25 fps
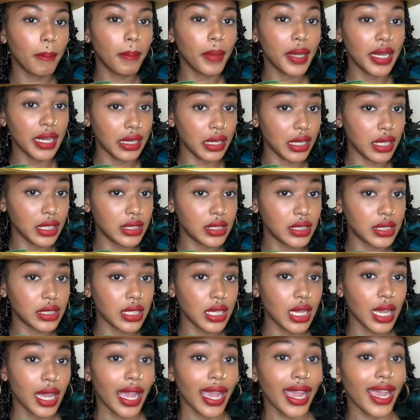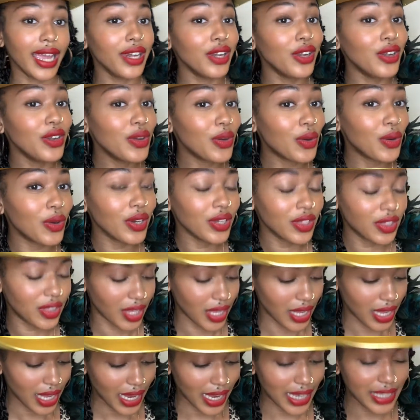penis, and north
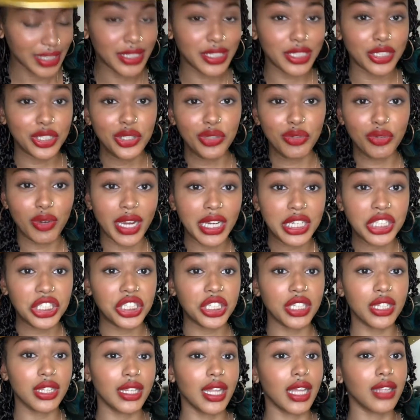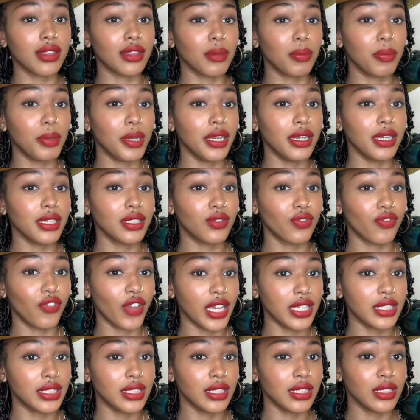is the direction that the penis
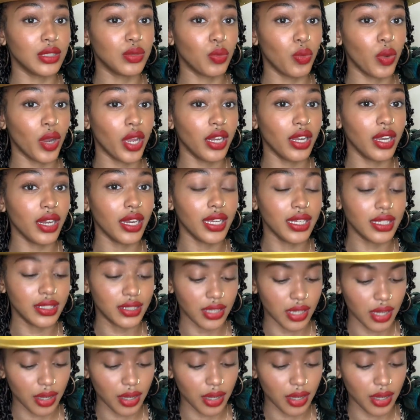faces when it is,